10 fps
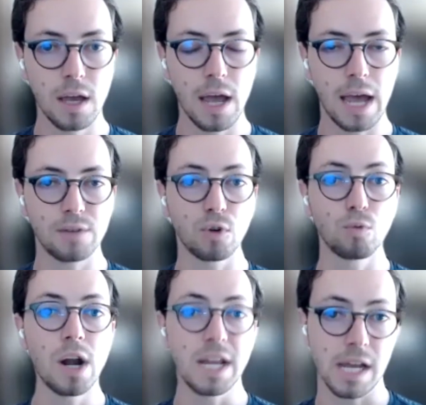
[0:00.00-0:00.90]
and for
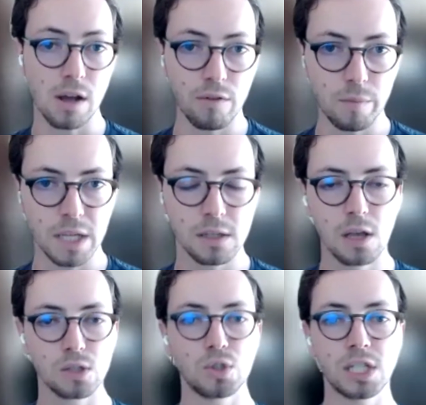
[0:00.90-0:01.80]
running a government.
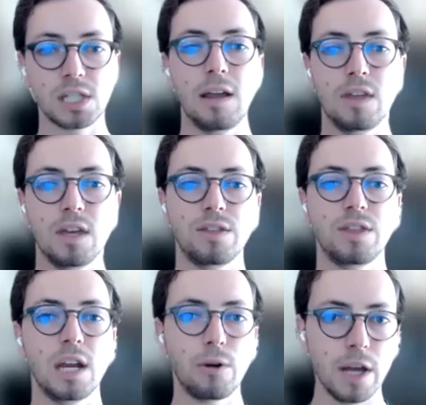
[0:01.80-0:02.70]
So just like the
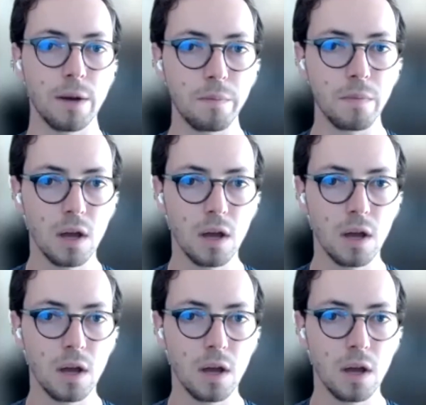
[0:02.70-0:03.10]
Ethereum